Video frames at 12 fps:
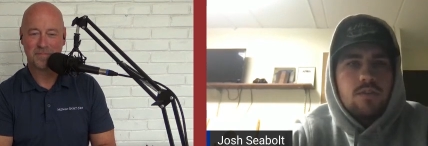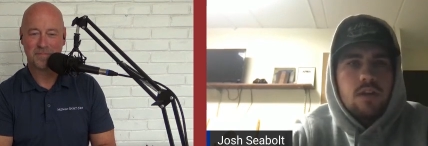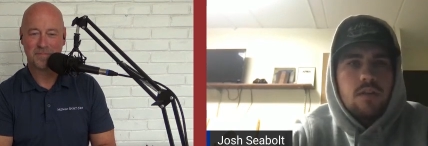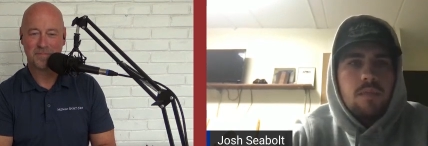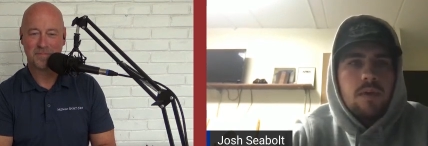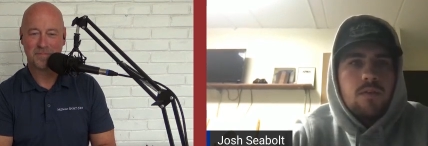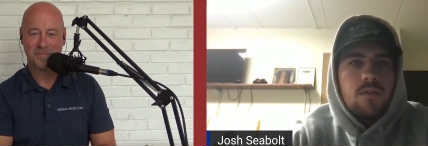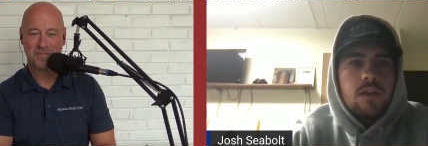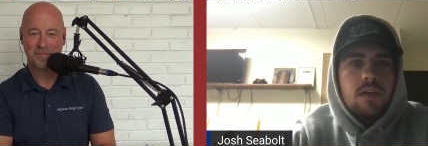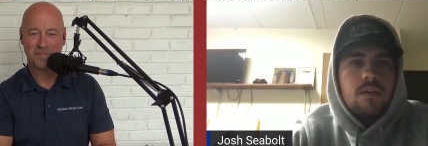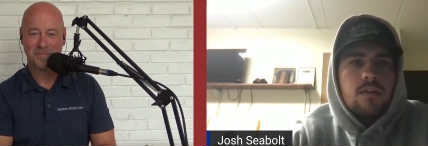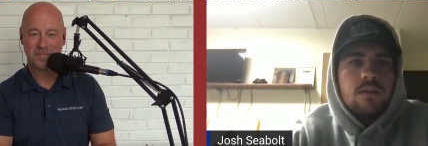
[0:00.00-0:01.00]
Speaker 1: something out
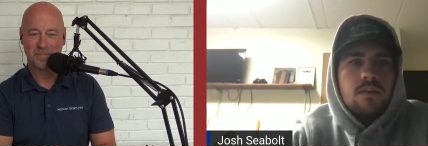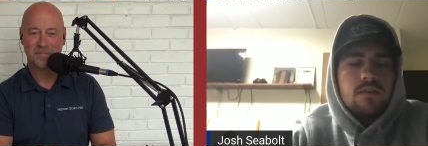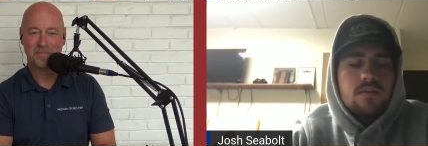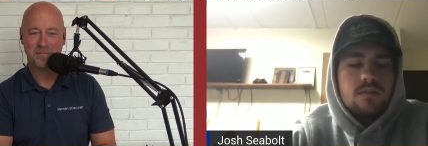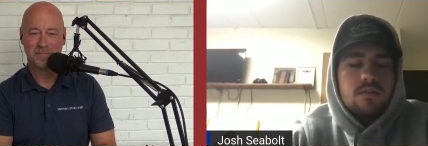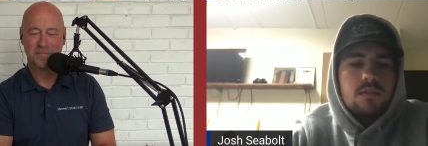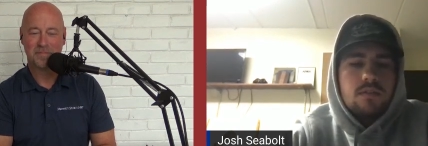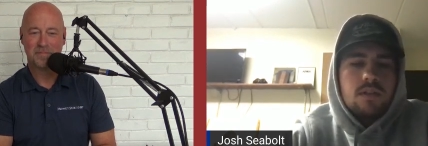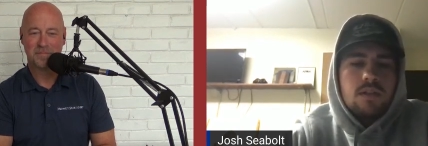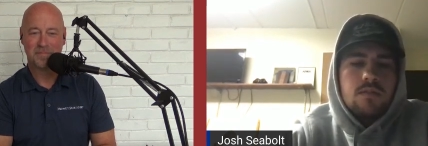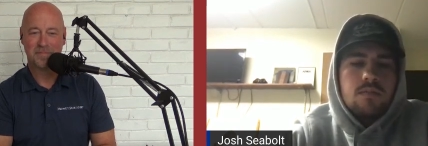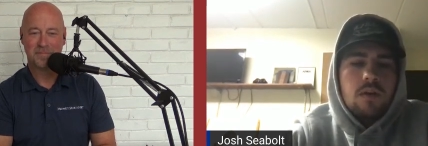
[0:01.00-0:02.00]
there, and
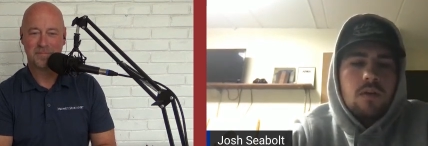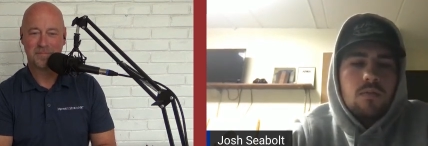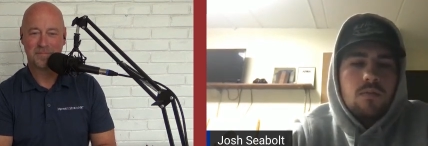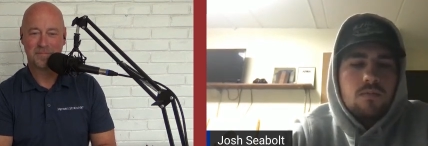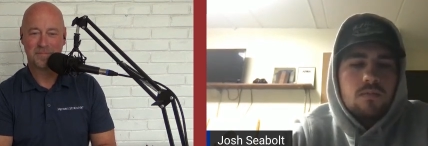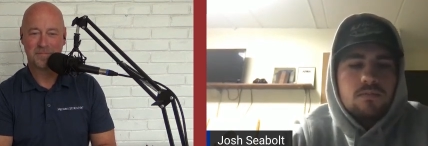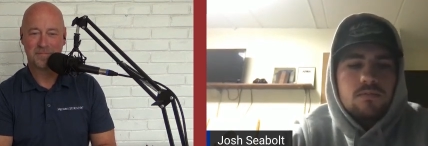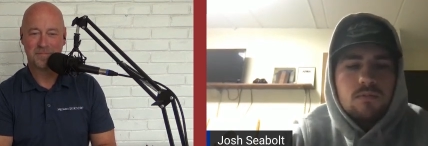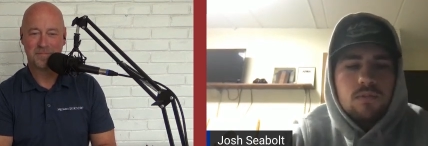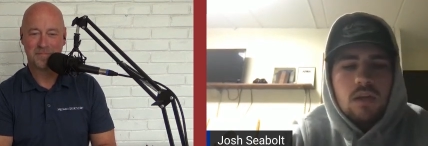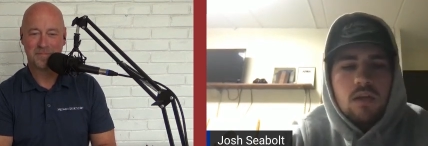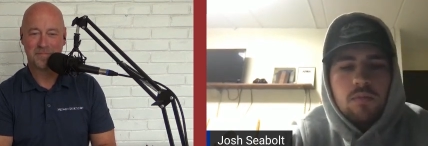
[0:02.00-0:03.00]
that's about
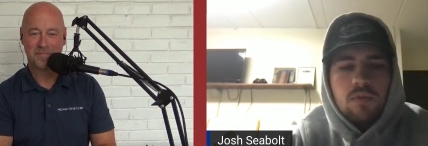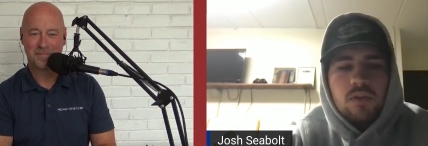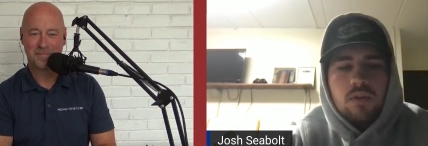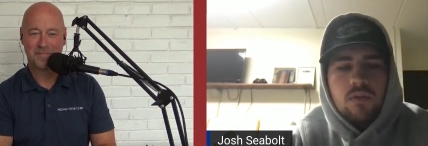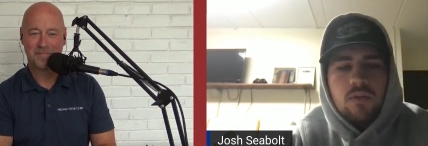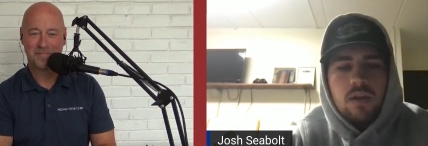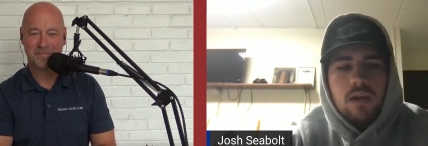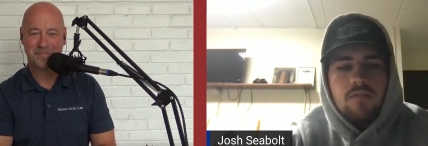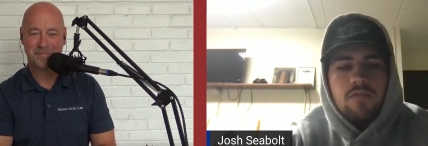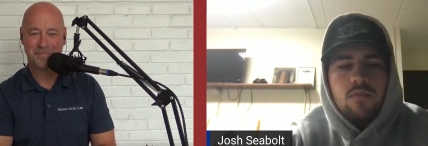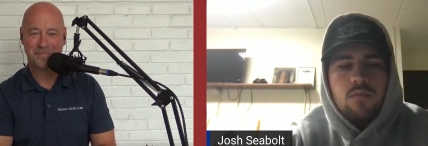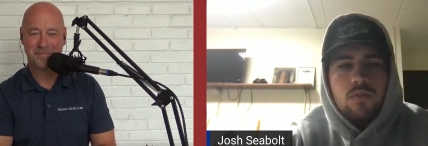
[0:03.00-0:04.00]
what I'll be doing
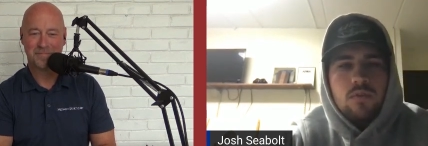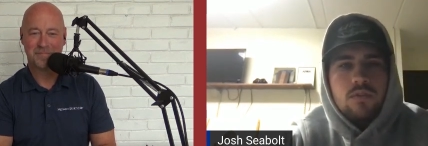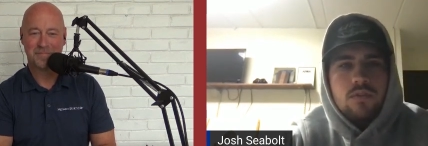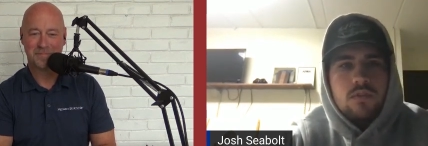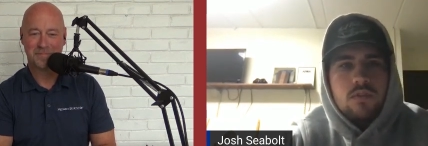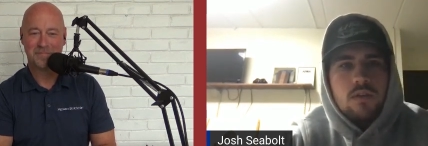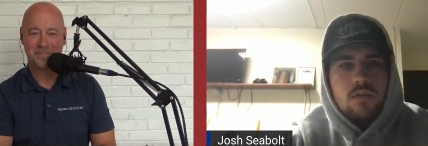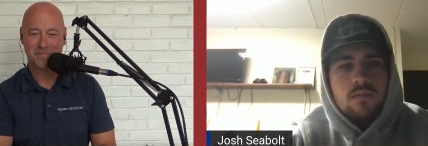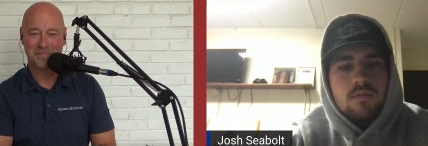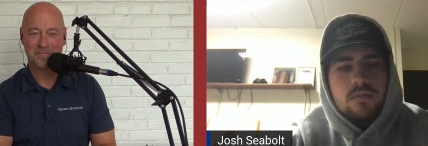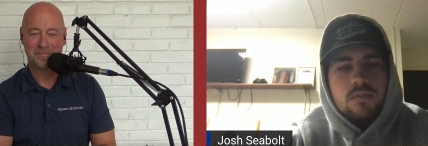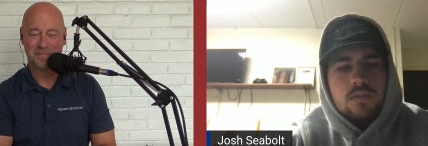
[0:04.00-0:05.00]
afterwards. So.
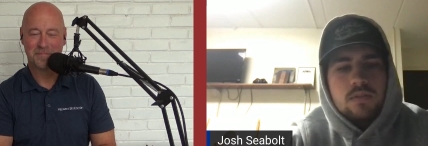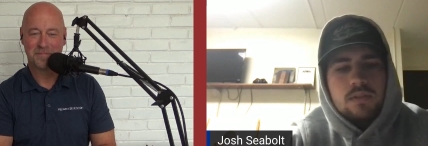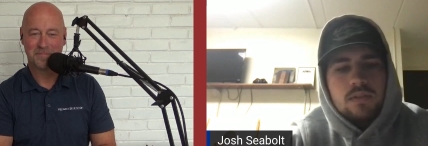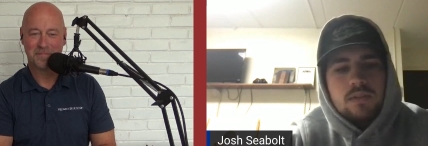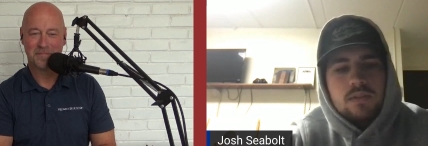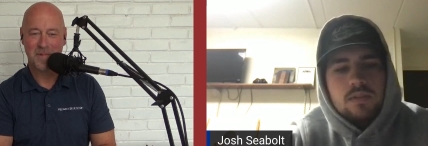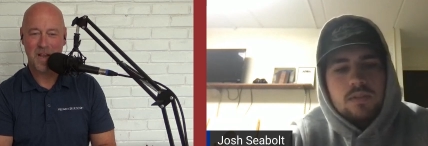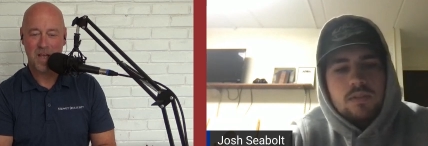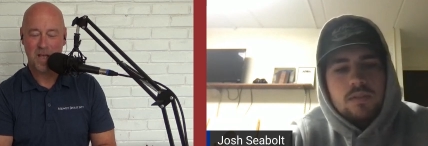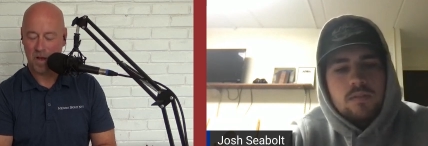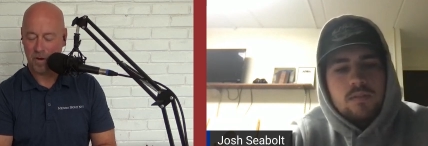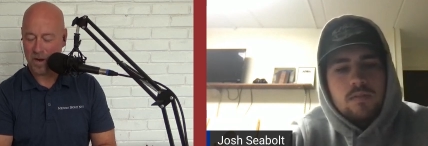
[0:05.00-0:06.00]

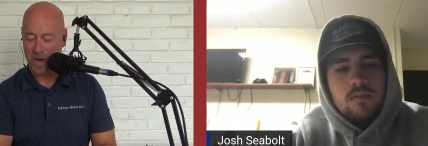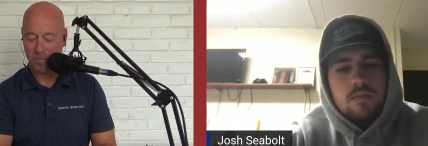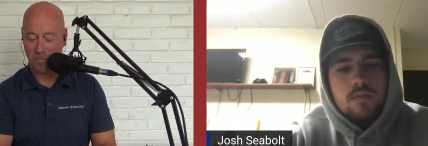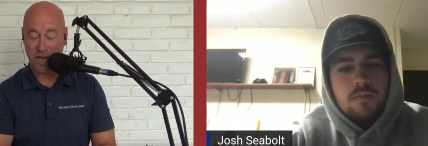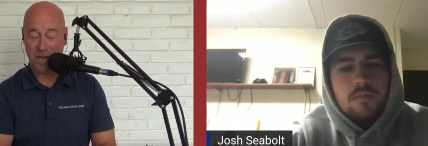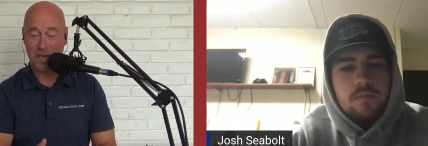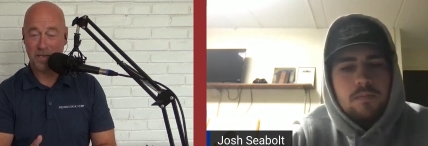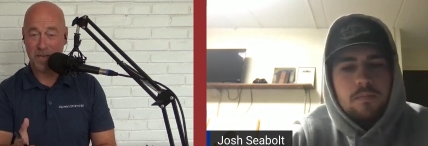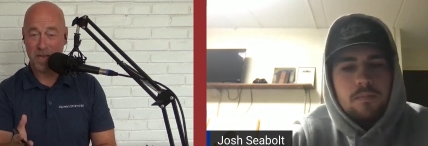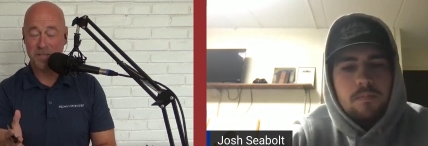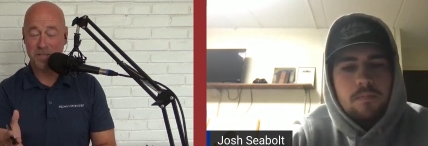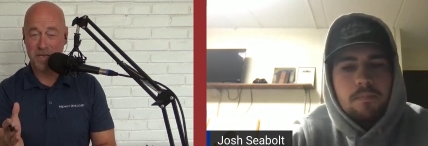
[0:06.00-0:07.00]
Speaker 2: All right. Well, and it
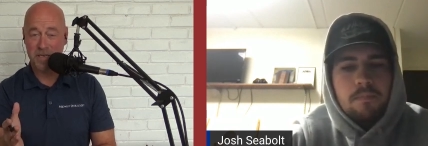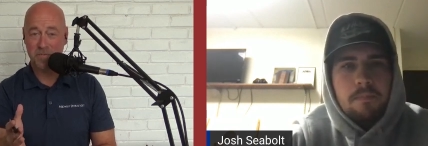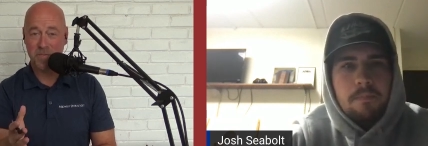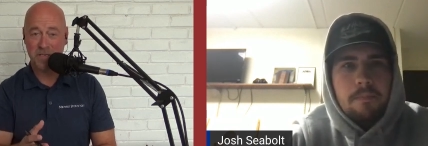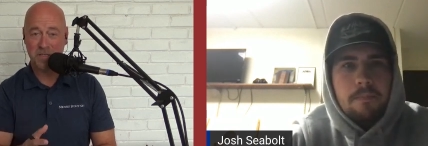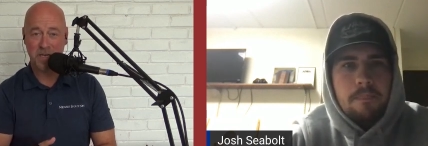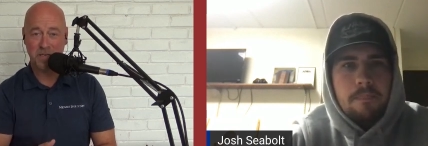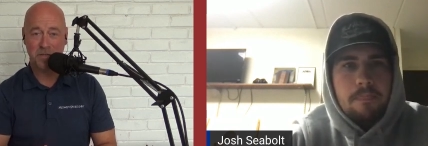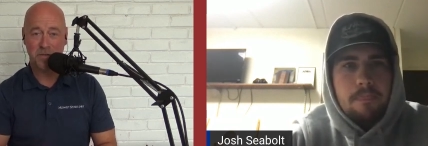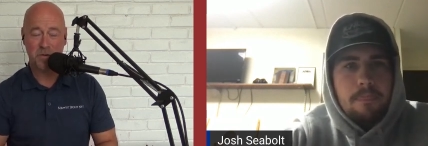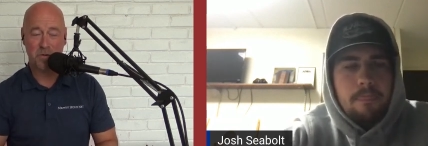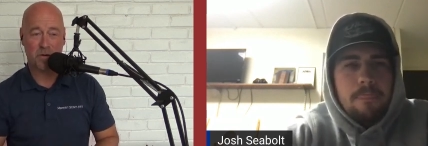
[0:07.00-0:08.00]
does need to be said
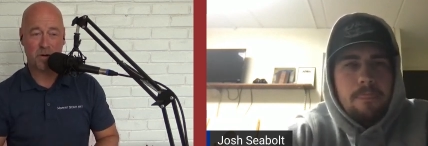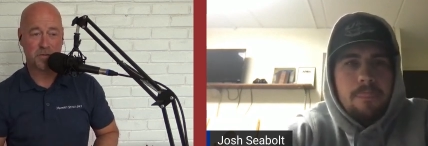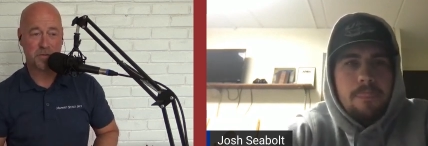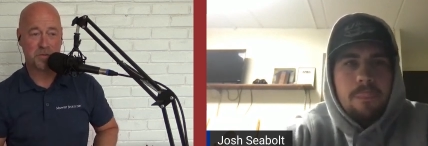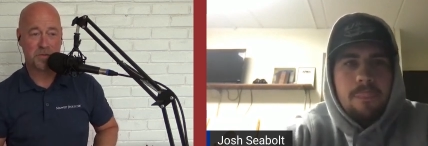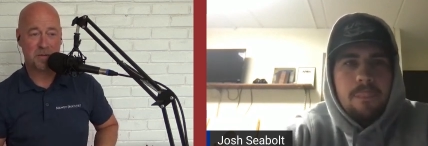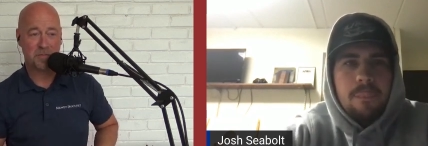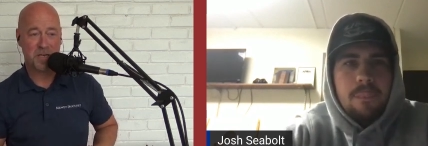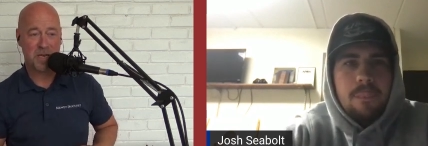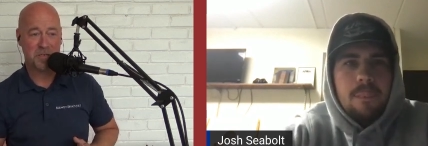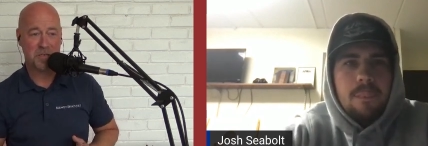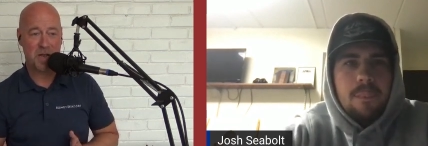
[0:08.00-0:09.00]
too. You are a two-time
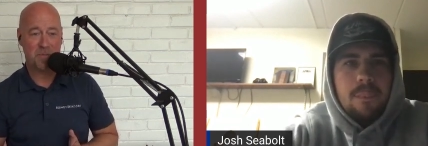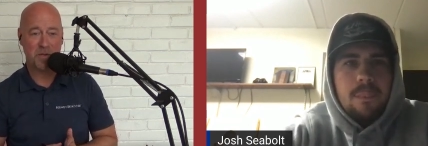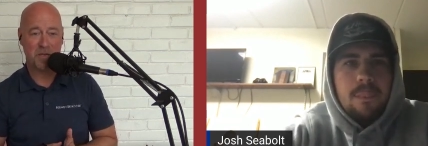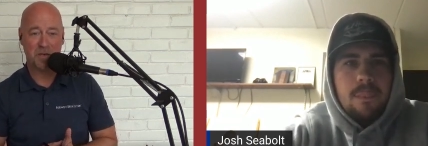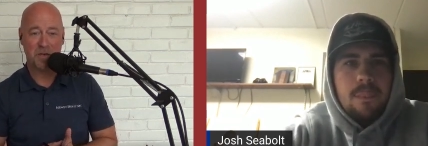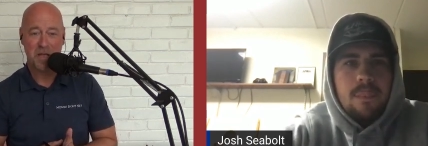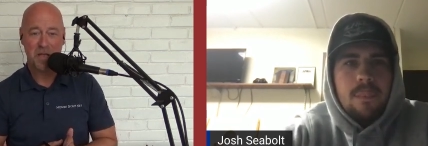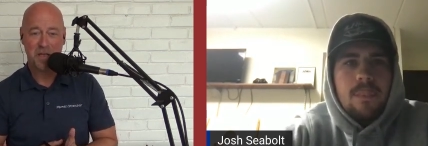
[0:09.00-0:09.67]
state champion